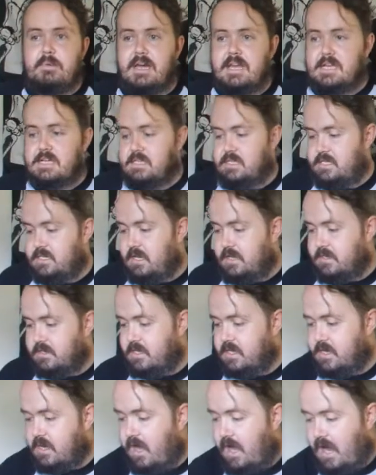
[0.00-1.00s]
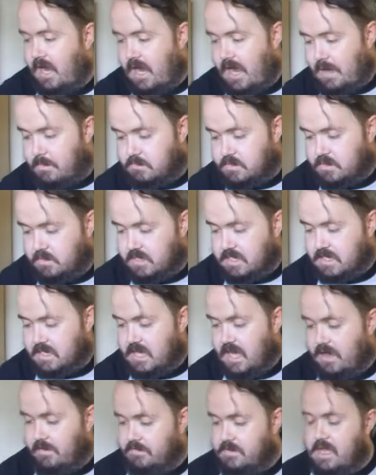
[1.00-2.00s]
but it is something that I absolutely
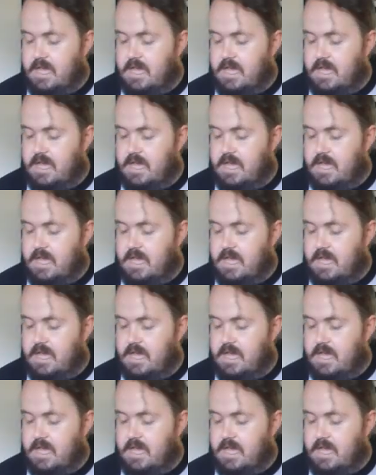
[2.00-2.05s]
love.